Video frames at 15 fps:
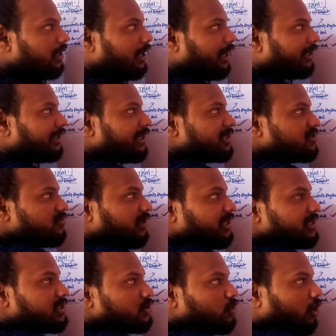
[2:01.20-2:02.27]
And next one
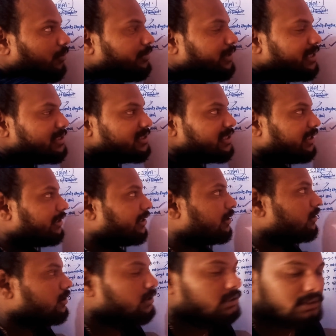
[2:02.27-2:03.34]
is top dead center.
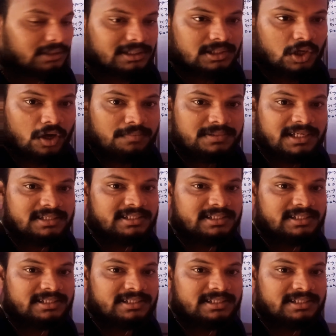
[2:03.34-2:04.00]
The top dead